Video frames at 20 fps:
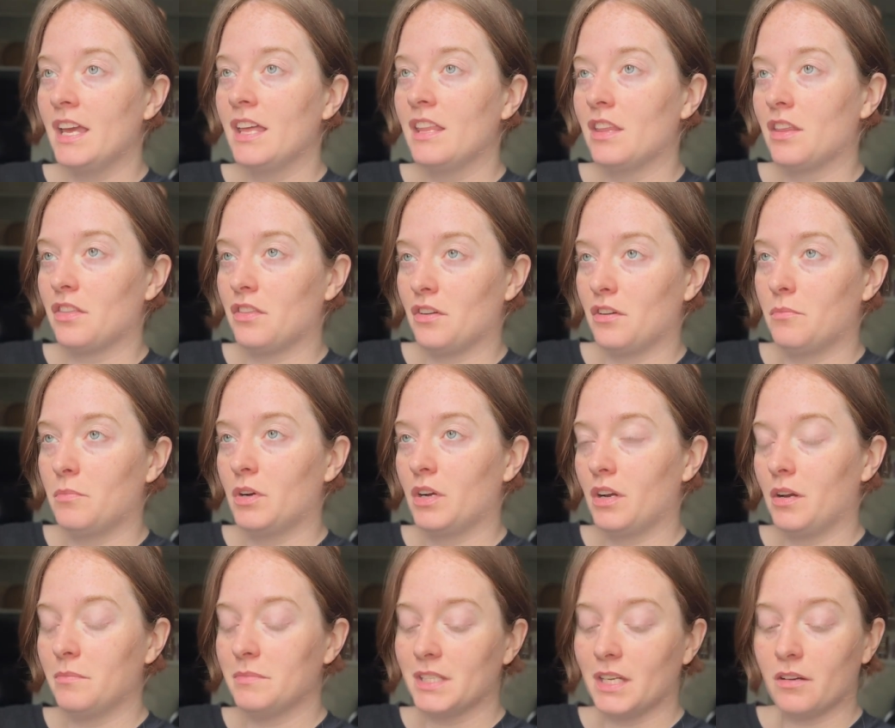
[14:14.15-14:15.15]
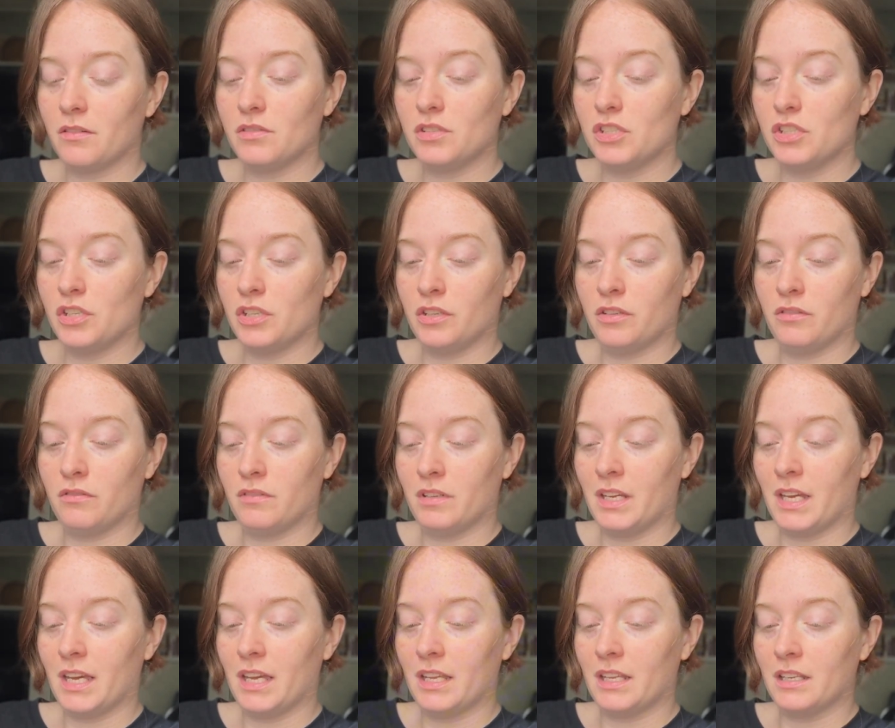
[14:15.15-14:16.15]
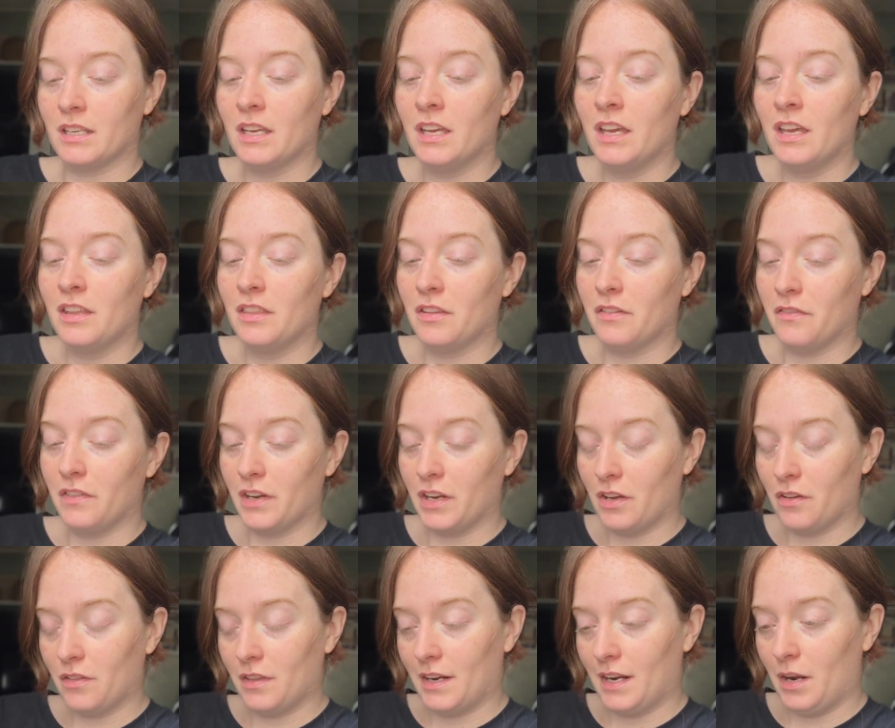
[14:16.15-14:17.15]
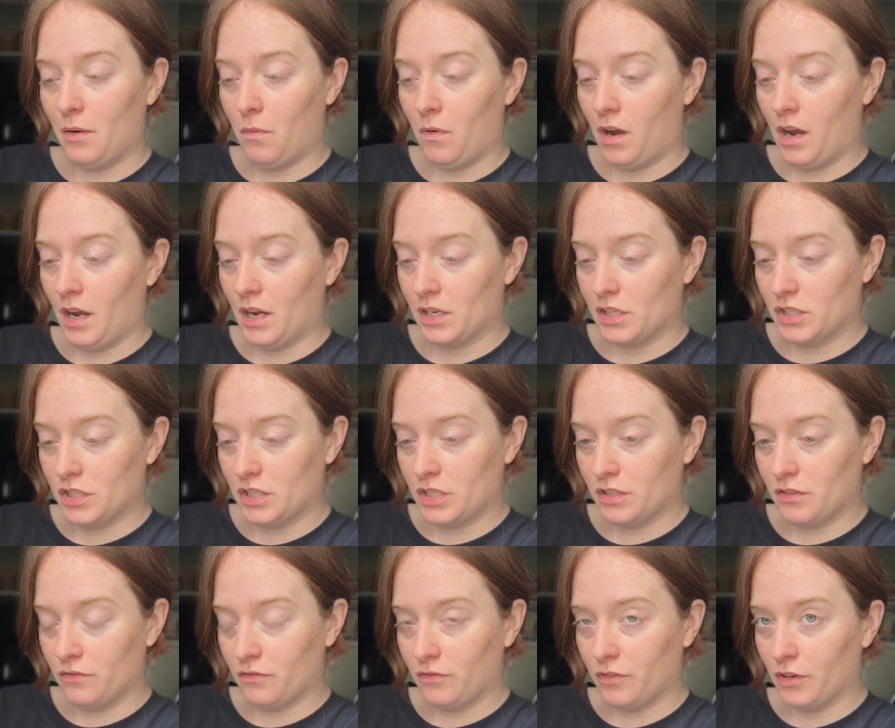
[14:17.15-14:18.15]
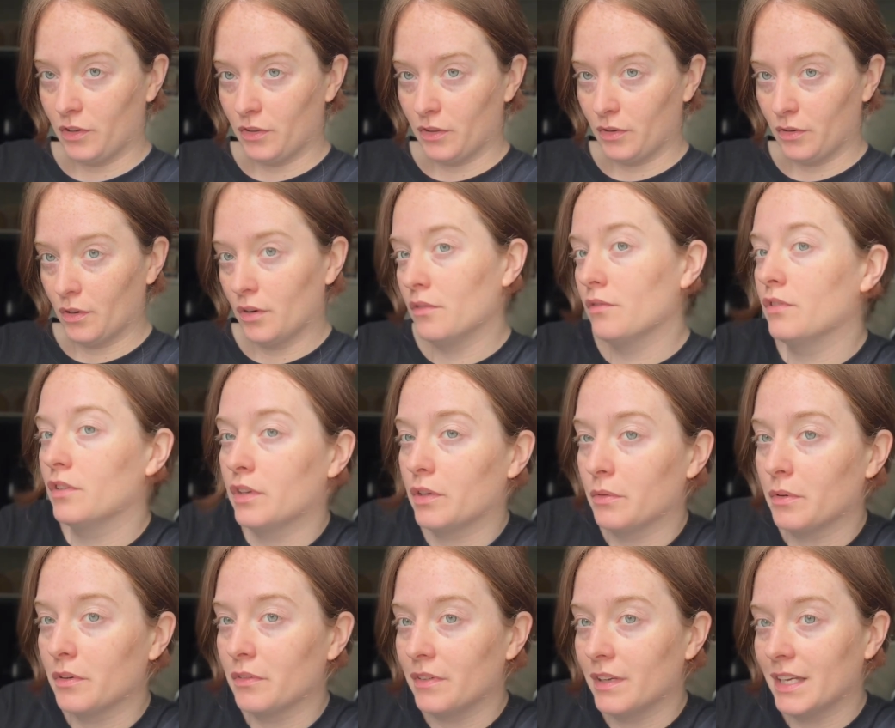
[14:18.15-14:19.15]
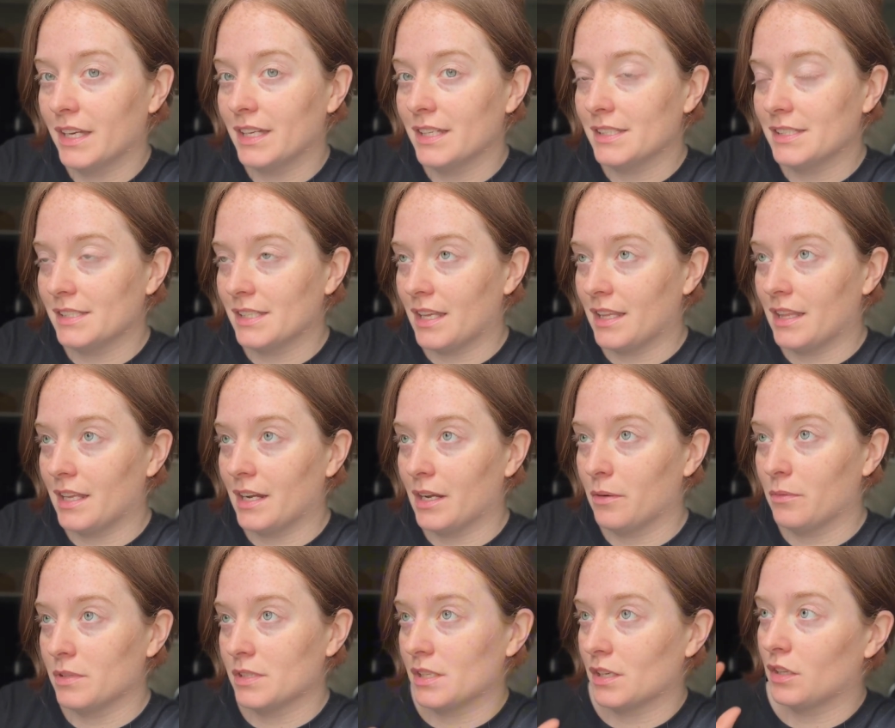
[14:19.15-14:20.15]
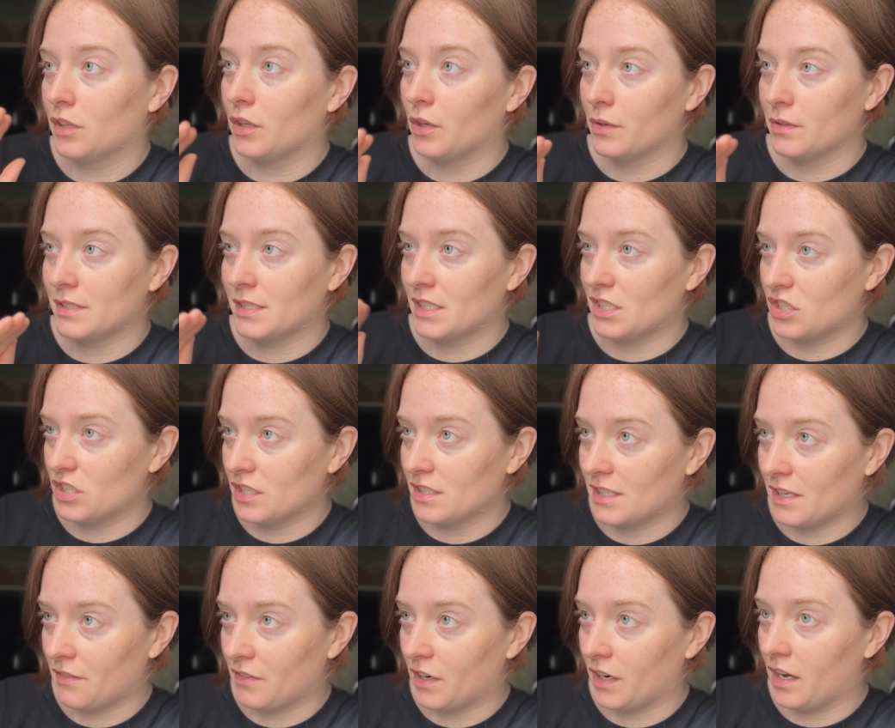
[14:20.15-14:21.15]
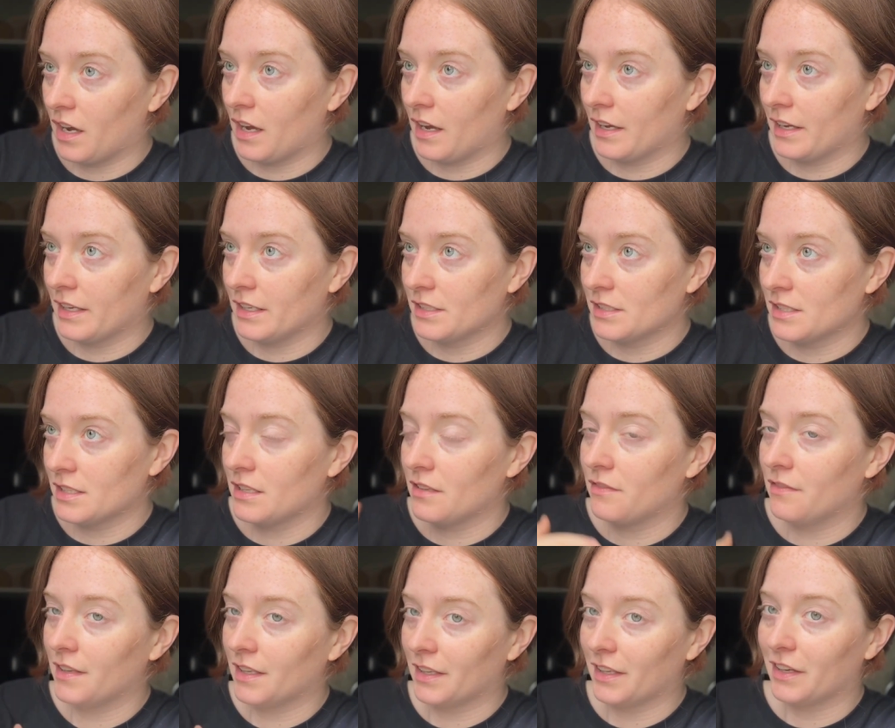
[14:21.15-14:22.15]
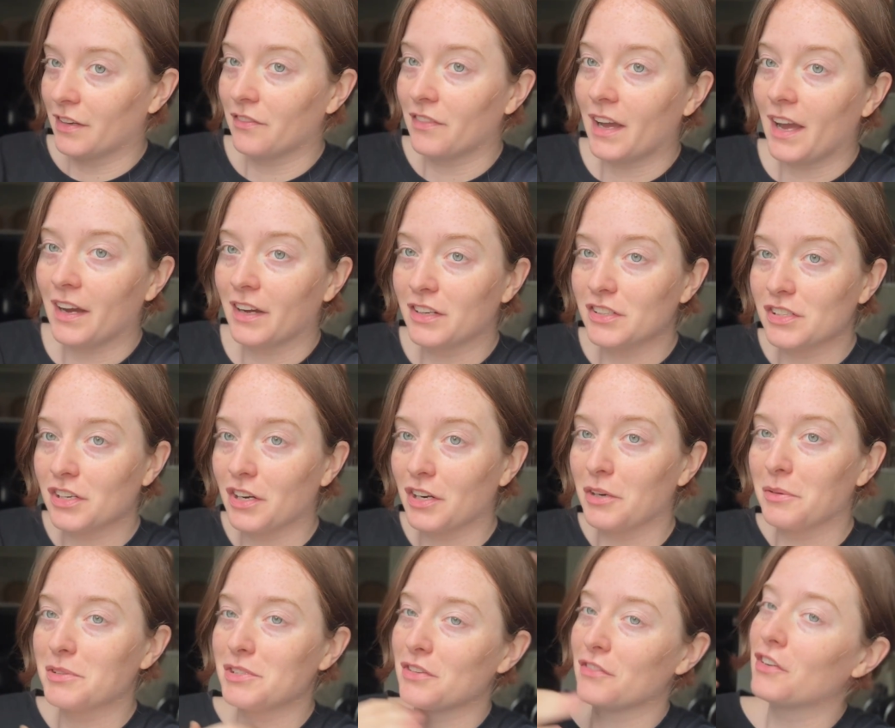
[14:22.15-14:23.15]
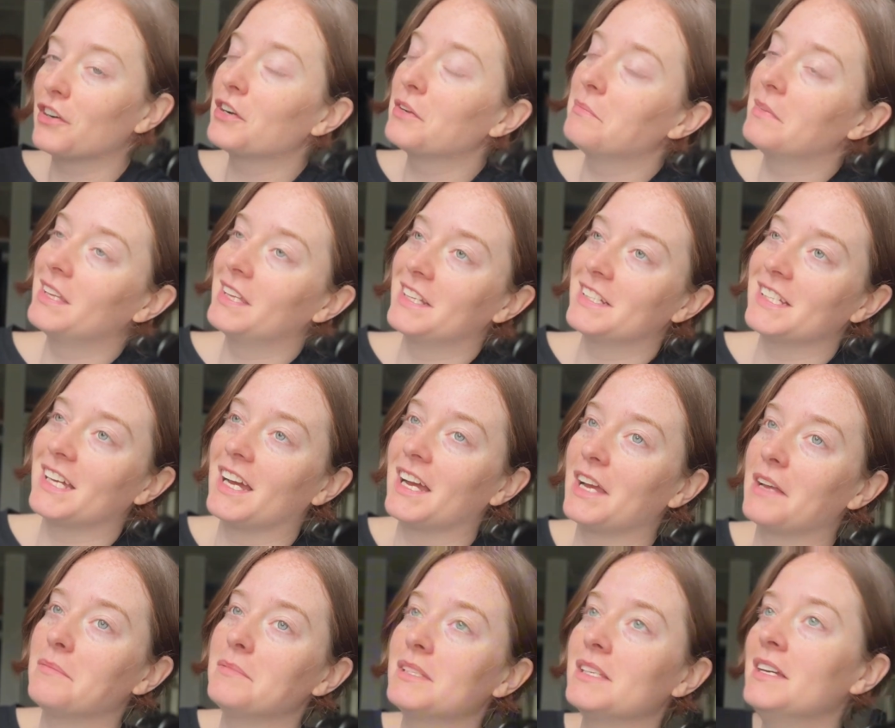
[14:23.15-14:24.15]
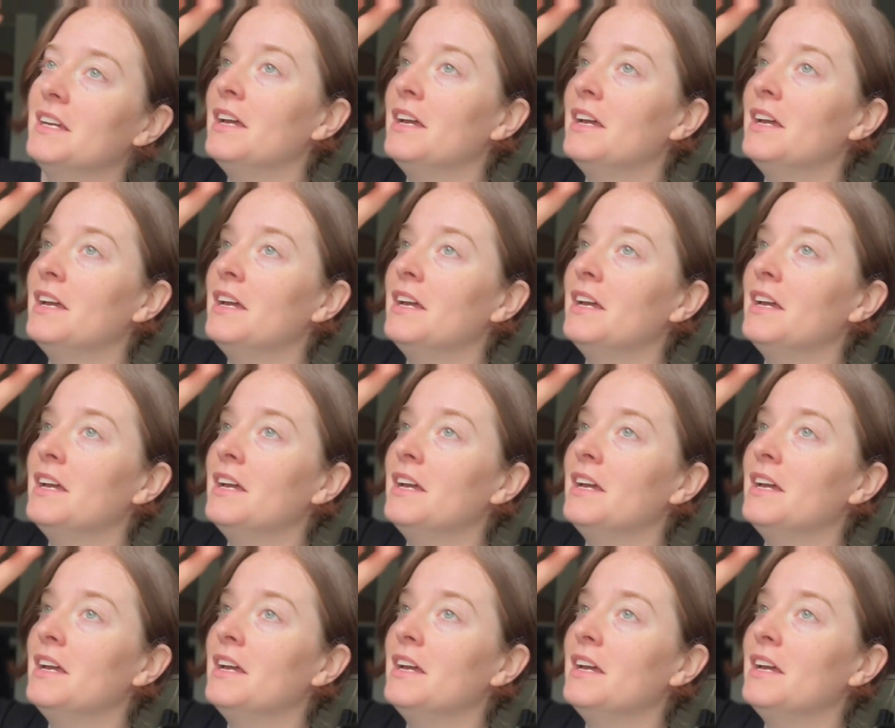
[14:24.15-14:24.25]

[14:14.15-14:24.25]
The 3rd book comes out in June, and the video that I watched for the review of it said that it was the closest she's ever gotten to the feeling of Avatar, which I've heard a million times,